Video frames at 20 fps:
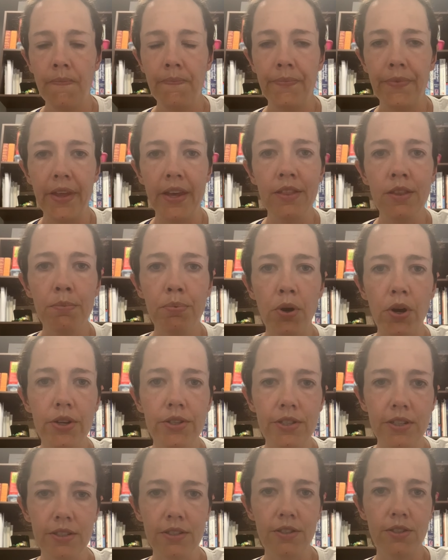And then the
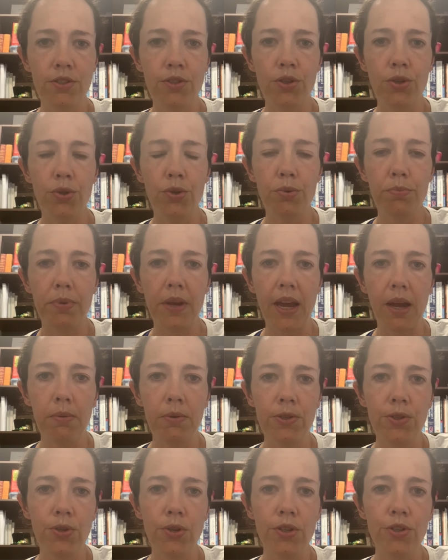process is to be
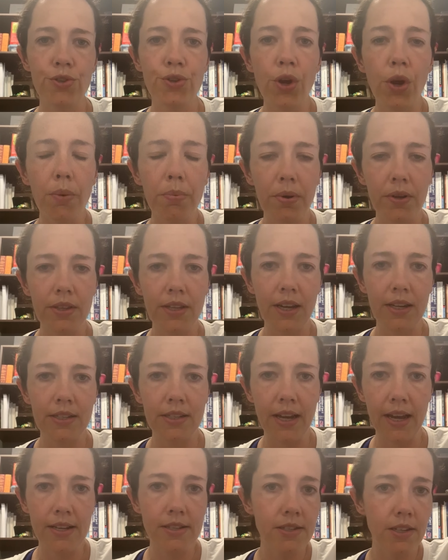able to interpret that
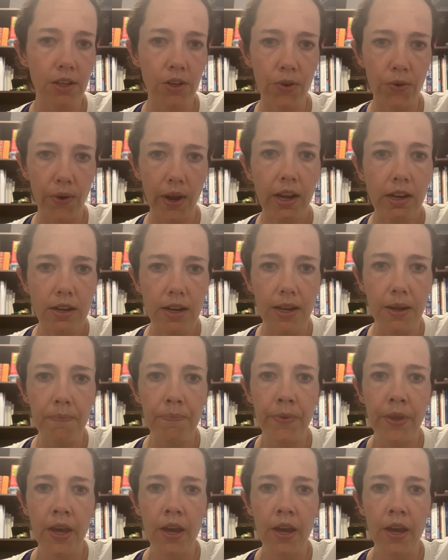data correctly,